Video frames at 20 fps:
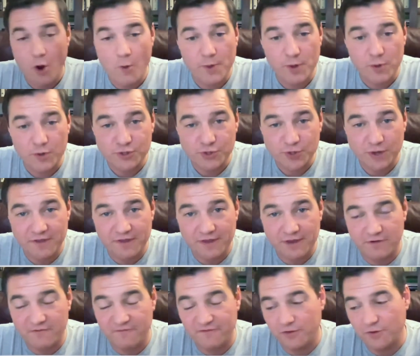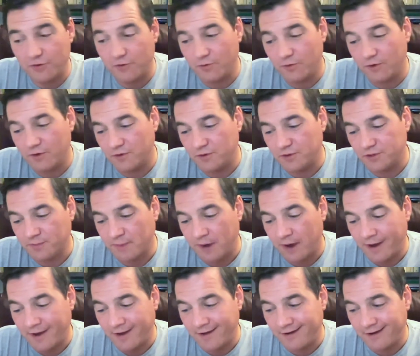you enjoyed the interview with
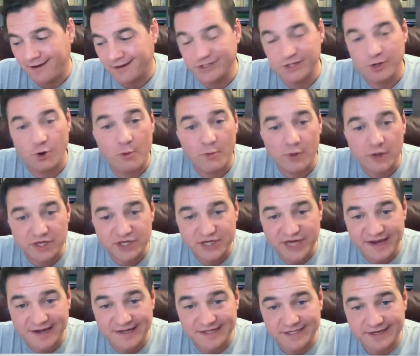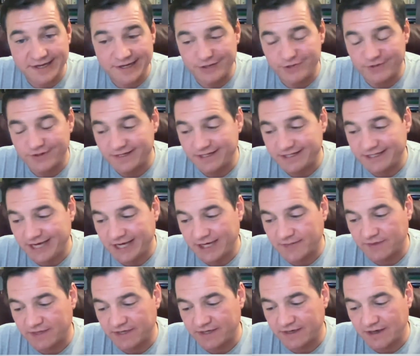Usman. Normally, Janice and I do this
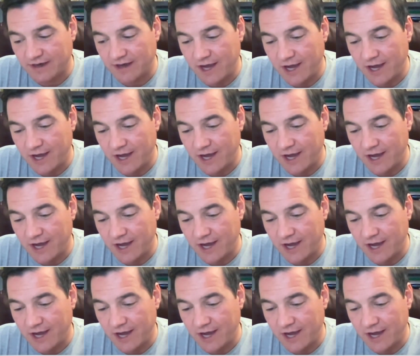segment.